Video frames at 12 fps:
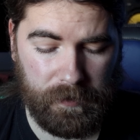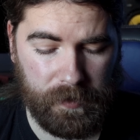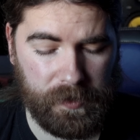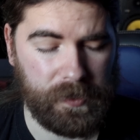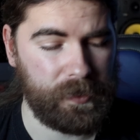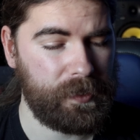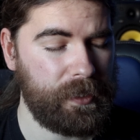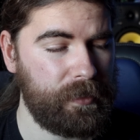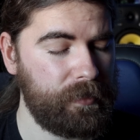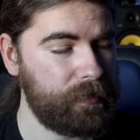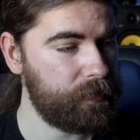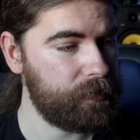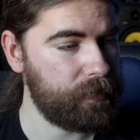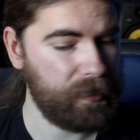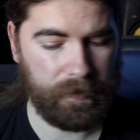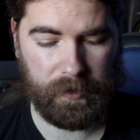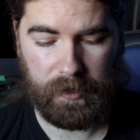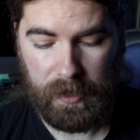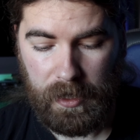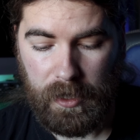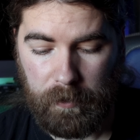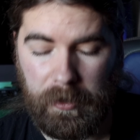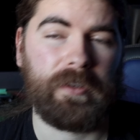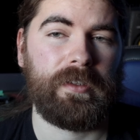know if this is 10, this is 11,
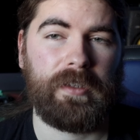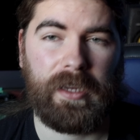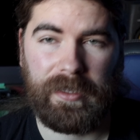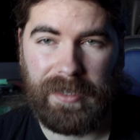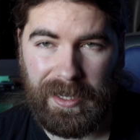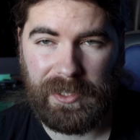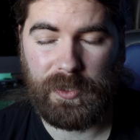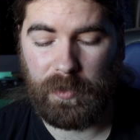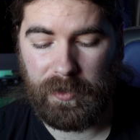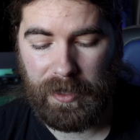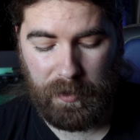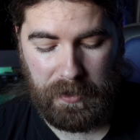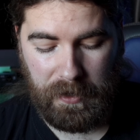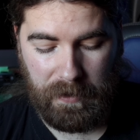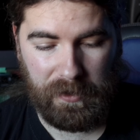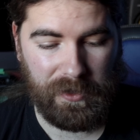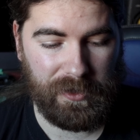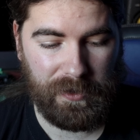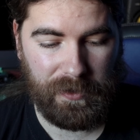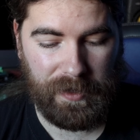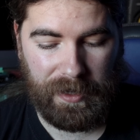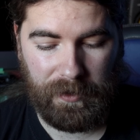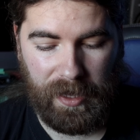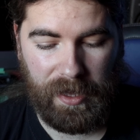but our next one that we're going to do
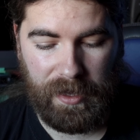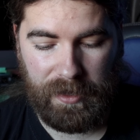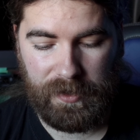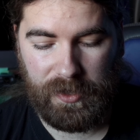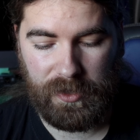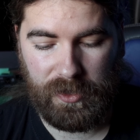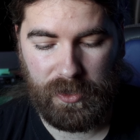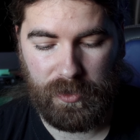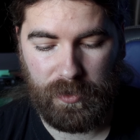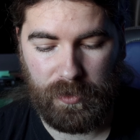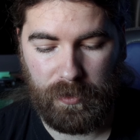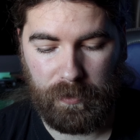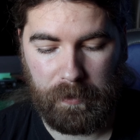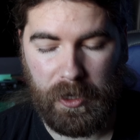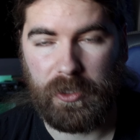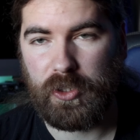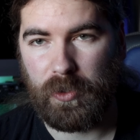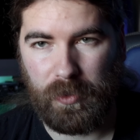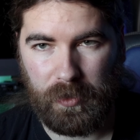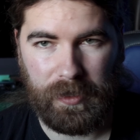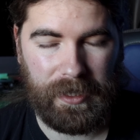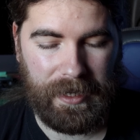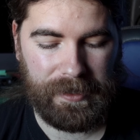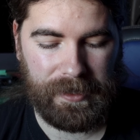now is to merge all the
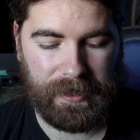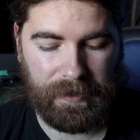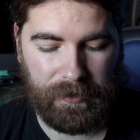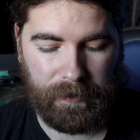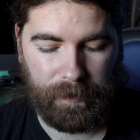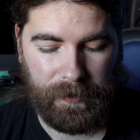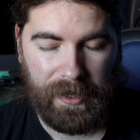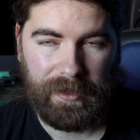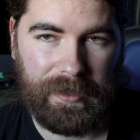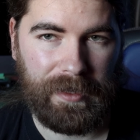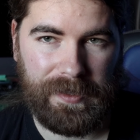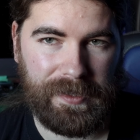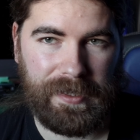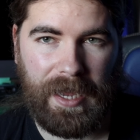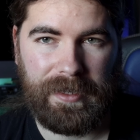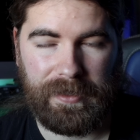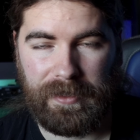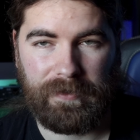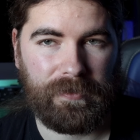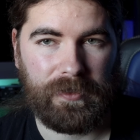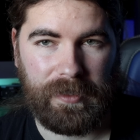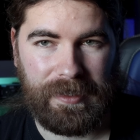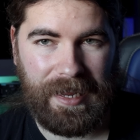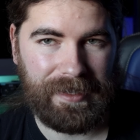layers together. Now this is handy for
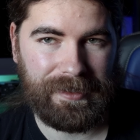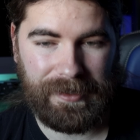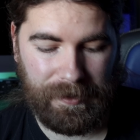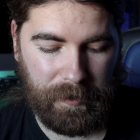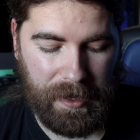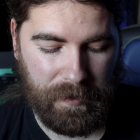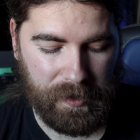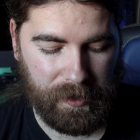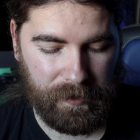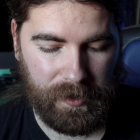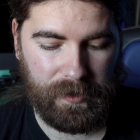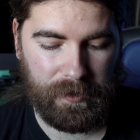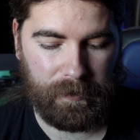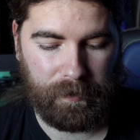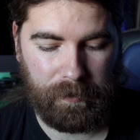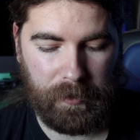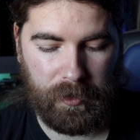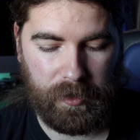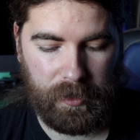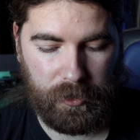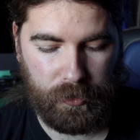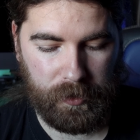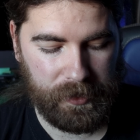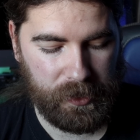the next tip that we're going to do, but you can